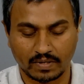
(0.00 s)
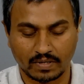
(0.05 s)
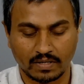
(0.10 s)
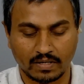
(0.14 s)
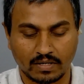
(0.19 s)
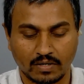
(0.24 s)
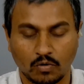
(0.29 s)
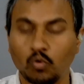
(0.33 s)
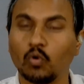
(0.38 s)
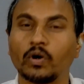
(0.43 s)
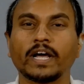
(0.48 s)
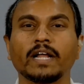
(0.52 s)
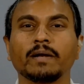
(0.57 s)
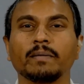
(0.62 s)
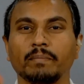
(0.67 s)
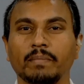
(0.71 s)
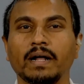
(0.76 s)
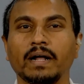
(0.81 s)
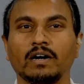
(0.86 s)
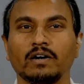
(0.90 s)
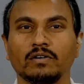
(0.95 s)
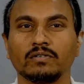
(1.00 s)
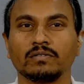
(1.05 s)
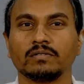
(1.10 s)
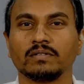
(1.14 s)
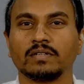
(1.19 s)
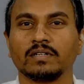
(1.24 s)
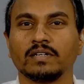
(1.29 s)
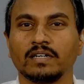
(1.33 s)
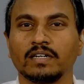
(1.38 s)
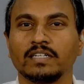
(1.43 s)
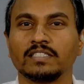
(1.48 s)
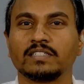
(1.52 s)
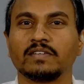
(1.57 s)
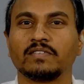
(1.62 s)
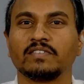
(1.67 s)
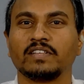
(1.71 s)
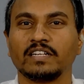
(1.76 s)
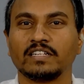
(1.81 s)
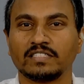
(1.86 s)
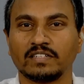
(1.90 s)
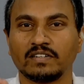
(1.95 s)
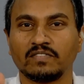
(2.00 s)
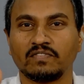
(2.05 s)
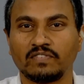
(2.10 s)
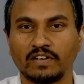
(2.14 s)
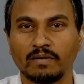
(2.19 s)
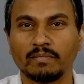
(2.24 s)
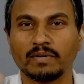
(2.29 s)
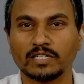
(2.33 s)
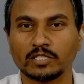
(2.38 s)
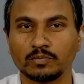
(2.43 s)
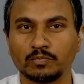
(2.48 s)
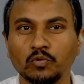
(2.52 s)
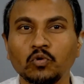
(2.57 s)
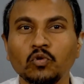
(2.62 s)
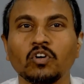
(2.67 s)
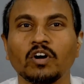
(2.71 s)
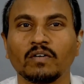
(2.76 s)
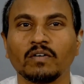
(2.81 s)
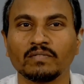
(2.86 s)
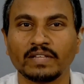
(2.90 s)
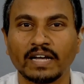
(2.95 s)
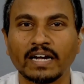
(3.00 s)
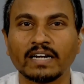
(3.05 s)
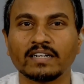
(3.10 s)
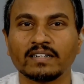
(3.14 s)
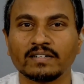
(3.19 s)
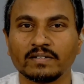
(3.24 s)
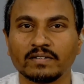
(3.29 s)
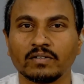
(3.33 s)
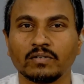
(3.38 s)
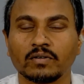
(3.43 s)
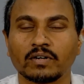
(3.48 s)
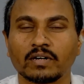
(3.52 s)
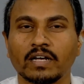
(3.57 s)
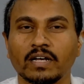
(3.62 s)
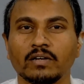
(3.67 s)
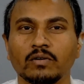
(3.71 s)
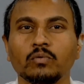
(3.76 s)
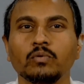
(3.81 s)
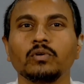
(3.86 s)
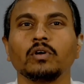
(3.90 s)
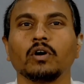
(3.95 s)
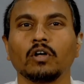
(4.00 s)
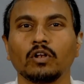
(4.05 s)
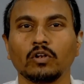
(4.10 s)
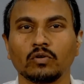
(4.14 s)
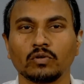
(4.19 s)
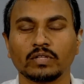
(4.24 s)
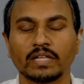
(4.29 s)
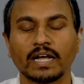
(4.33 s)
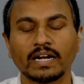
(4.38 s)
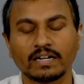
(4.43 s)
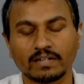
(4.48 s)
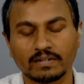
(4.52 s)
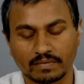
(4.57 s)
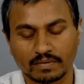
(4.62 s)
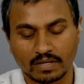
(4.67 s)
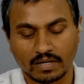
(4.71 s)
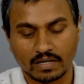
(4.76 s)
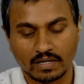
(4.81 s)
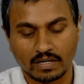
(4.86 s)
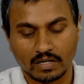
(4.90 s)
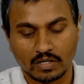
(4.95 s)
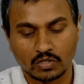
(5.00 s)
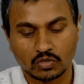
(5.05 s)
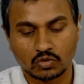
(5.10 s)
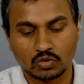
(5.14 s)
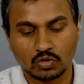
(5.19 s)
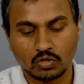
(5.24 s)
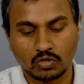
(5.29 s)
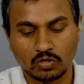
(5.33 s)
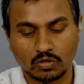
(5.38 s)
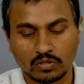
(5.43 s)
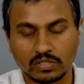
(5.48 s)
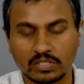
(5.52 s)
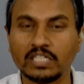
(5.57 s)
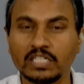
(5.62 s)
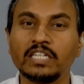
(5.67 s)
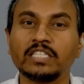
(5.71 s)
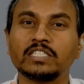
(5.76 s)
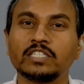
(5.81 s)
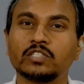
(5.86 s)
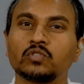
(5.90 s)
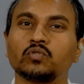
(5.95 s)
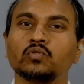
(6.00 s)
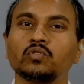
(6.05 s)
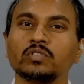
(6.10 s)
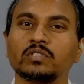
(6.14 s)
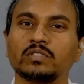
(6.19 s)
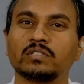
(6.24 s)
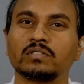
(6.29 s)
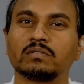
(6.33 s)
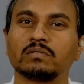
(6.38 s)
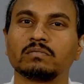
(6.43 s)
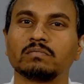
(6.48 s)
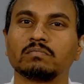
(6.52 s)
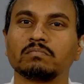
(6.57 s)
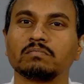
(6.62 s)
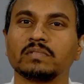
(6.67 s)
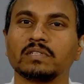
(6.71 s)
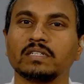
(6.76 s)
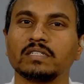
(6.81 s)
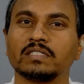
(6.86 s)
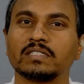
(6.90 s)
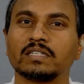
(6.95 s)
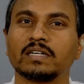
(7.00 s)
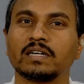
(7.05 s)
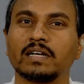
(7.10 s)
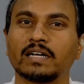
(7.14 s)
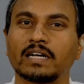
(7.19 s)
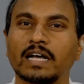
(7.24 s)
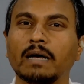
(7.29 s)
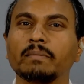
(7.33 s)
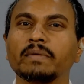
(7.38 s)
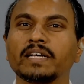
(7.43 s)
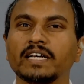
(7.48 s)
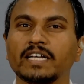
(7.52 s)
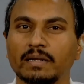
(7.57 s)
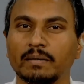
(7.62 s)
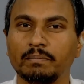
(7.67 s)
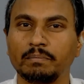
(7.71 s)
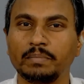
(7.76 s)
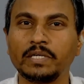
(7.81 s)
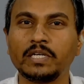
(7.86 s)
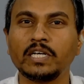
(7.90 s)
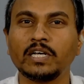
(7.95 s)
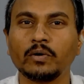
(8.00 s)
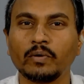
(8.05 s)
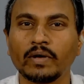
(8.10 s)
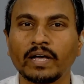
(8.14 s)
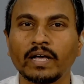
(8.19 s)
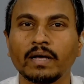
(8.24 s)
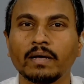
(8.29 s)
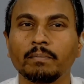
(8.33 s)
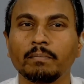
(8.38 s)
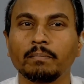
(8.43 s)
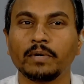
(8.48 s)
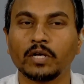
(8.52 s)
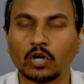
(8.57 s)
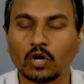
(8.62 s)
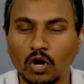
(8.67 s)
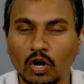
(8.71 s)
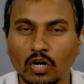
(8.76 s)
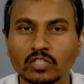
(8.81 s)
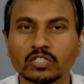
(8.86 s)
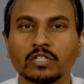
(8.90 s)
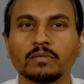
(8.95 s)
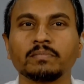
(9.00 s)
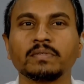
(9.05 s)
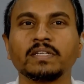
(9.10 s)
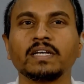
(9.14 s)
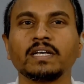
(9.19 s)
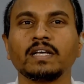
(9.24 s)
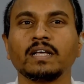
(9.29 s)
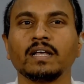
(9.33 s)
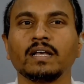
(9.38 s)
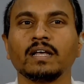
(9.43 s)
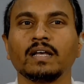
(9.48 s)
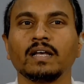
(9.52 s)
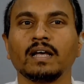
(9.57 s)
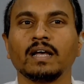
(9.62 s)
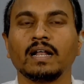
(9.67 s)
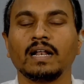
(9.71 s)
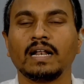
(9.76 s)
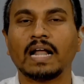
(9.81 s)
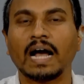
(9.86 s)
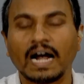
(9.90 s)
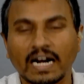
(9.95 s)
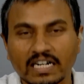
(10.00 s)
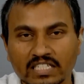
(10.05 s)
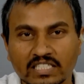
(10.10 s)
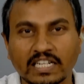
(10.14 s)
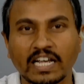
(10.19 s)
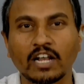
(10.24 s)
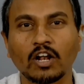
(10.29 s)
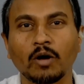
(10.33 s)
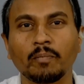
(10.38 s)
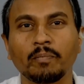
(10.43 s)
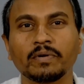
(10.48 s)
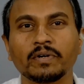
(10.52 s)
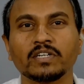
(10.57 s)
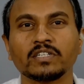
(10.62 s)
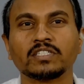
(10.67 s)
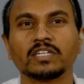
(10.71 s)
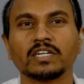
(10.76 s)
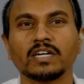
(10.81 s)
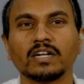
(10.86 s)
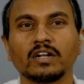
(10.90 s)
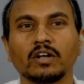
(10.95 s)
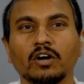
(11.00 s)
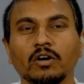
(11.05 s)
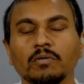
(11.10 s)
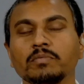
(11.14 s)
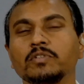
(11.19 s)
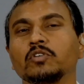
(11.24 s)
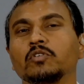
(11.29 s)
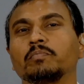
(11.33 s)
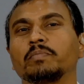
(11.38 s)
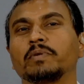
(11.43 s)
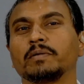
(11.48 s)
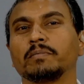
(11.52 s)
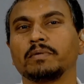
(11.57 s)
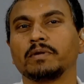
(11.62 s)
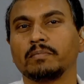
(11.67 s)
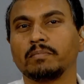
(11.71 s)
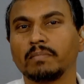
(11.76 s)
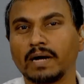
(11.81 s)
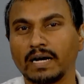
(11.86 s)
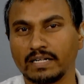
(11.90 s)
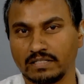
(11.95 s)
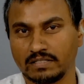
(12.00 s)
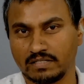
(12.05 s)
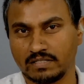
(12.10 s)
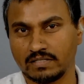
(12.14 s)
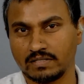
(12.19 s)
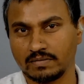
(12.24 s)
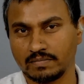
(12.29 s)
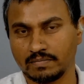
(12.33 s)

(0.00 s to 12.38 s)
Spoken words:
Hook and Brown is there is a famous book of that. Okay, we all know that. So these issues is coming in a big way because of the large scale operation of the open pit mines.